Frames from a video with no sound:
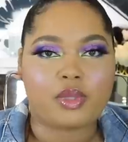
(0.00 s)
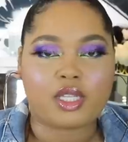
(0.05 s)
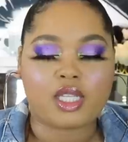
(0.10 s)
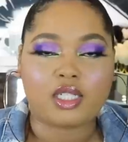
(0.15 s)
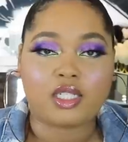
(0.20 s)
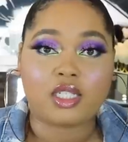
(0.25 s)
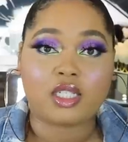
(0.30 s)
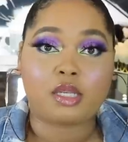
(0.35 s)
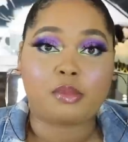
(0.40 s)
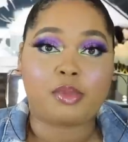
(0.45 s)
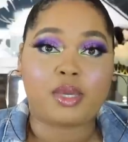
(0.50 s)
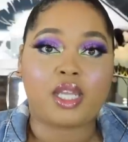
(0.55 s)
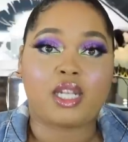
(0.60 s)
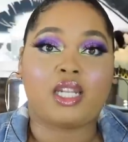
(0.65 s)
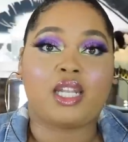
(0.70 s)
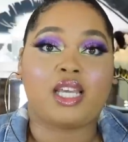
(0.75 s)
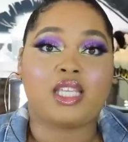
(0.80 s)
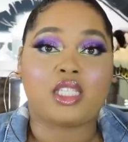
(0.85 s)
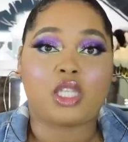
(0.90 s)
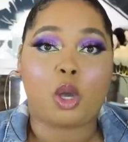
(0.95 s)
with a little
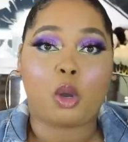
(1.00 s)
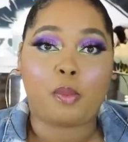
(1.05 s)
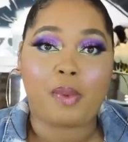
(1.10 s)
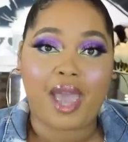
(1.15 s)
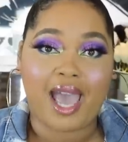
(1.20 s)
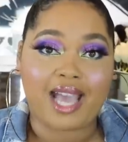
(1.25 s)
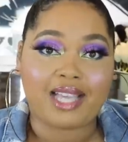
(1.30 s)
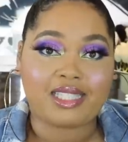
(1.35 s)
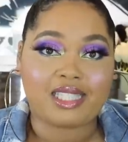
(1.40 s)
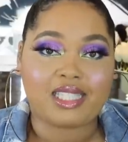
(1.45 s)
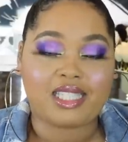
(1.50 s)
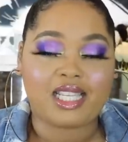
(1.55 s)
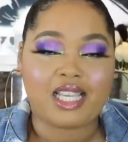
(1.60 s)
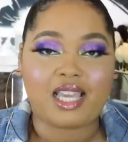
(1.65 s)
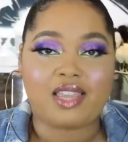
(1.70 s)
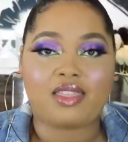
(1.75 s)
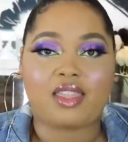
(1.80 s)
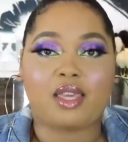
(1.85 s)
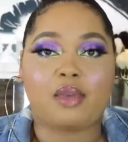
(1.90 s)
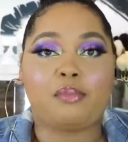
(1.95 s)
bit less
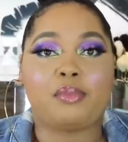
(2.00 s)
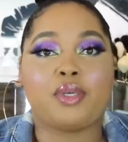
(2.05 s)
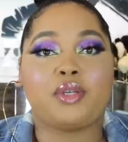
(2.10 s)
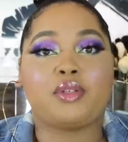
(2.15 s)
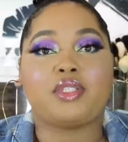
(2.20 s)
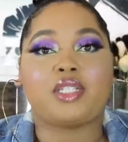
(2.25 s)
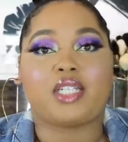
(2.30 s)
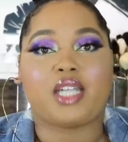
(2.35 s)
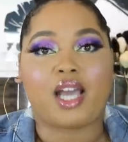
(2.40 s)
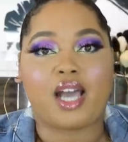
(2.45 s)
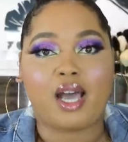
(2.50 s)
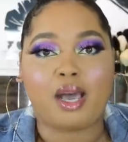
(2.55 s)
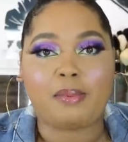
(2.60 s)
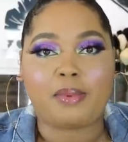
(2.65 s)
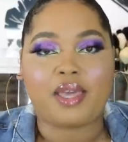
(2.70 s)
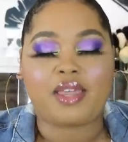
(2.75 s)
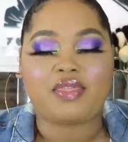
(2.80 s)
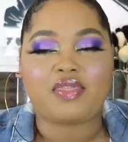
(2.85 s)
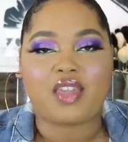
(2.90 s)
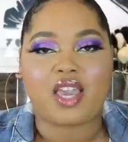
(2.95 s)
opacity and then build it
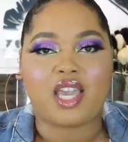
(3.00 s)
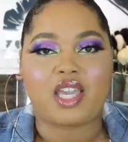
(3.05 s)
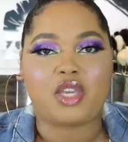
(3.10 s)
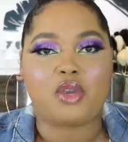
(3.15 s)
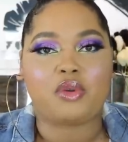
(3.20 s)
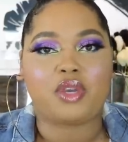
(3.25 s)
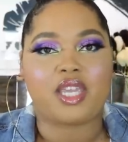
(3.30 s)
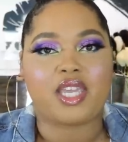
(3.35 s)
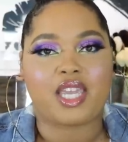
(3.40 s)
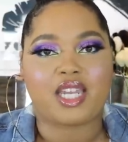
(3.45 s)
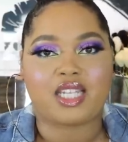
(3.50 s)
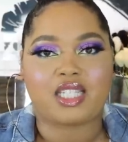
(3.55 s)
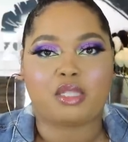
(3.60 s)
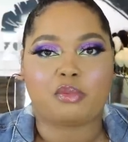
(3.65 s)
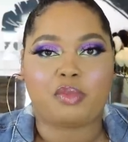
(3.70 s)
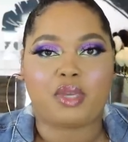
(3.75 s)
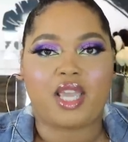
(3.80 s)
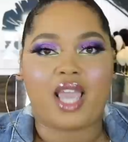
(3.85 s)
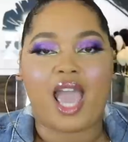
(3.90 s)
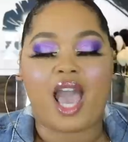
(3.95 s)
up and then you can get it to
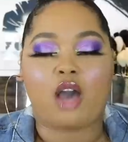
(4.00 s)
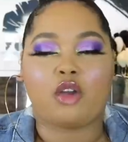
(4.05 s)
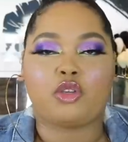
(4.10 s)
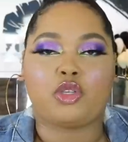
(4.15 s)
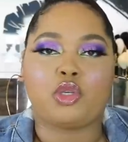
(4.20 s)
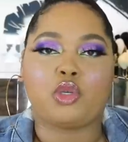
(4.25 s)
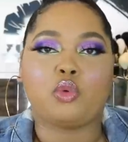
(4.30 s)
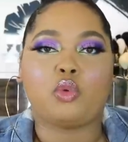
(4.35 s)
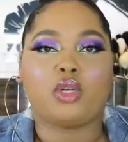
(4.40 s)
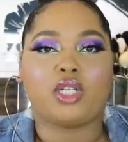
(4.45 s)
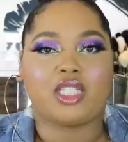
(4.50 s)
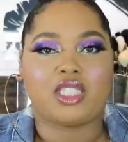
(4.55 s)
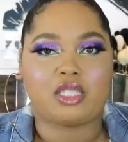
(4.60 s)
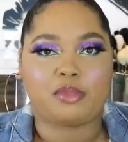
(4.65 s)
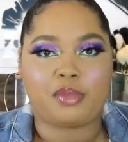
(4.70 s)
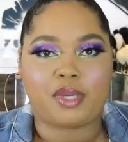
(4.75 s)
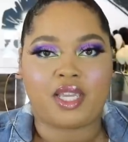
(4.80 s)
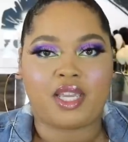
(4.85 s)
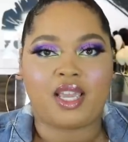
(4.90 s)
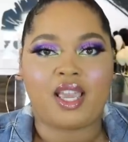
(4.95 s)
be how you want it to
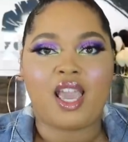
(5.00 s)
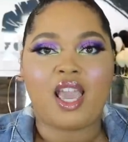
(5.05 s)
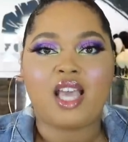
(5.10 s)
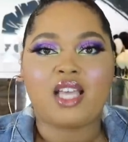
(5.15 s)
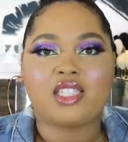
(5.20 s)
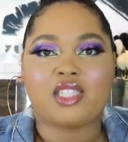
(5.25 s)
be.